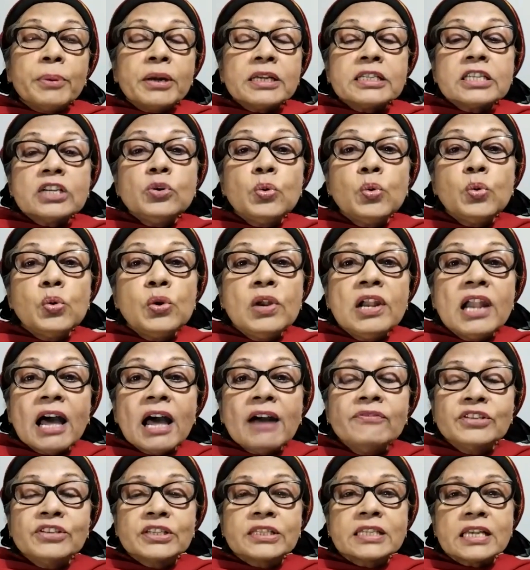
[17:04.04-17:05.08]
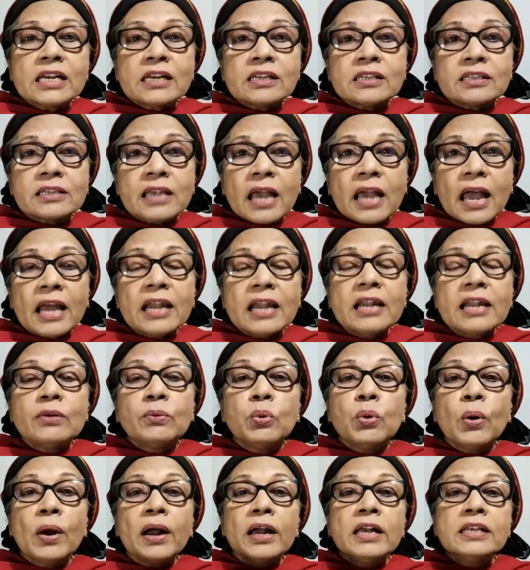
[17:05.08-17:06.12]
person who loves us and
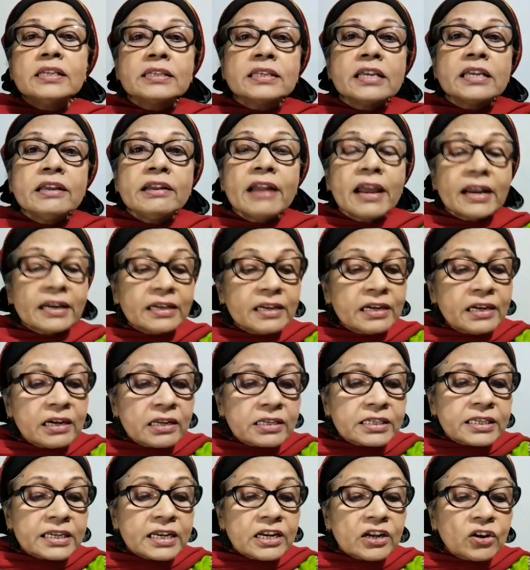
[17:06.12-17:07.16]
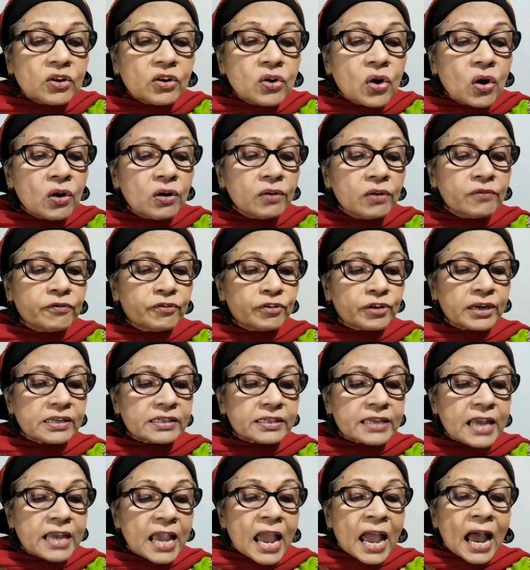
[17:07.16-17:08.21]
who has erected a synagogue for
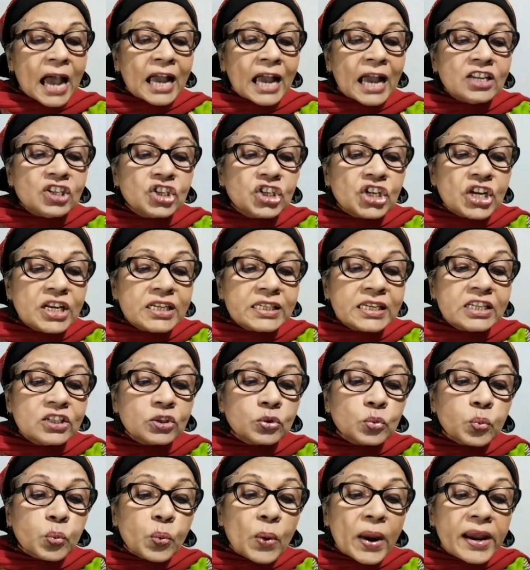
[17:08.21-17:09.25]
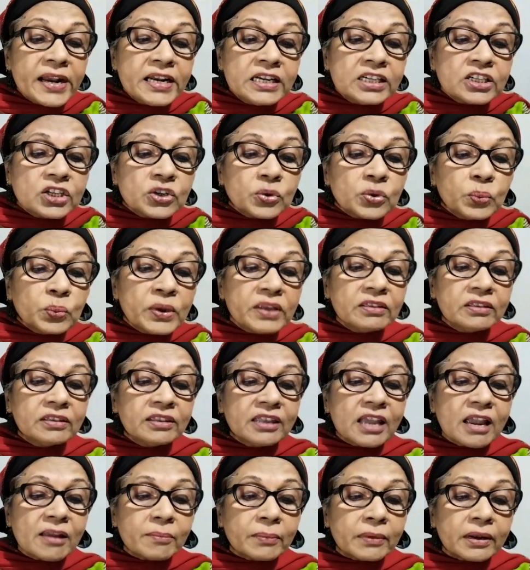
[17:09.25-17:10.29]
us. And Jesus went with
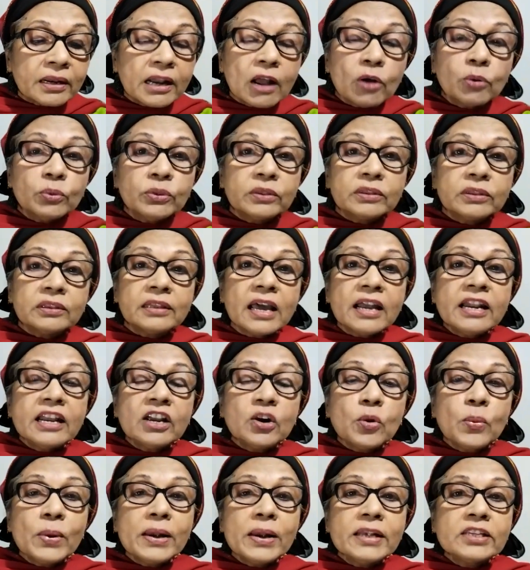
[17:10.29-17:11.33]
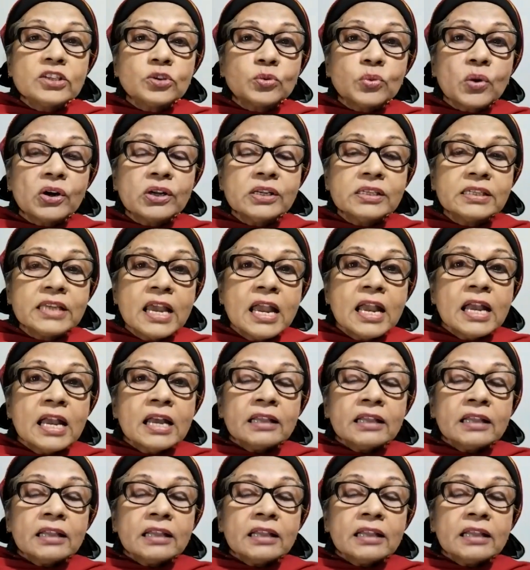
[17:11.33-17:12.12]
them. Now, their request was,